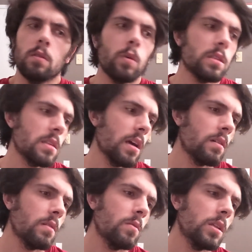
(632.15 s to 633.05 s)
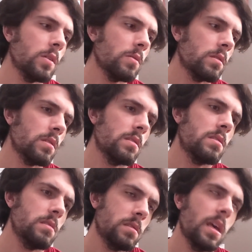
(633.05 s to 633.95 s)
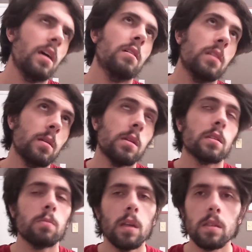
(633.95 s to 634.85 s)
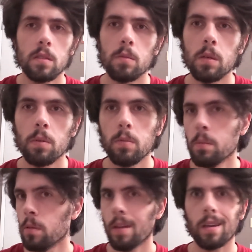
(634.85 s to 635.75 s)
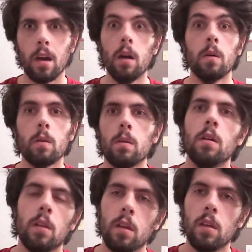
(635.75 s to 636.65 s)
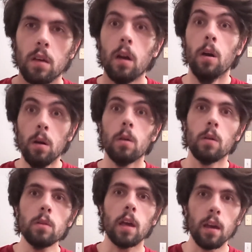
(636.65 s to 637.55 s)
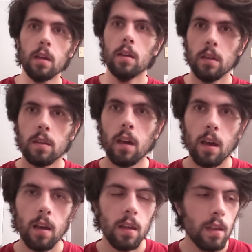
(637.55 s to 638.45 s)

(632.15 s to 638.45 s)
The ones that when you tell them and explain this to people, people are like, oh, okay, yeah.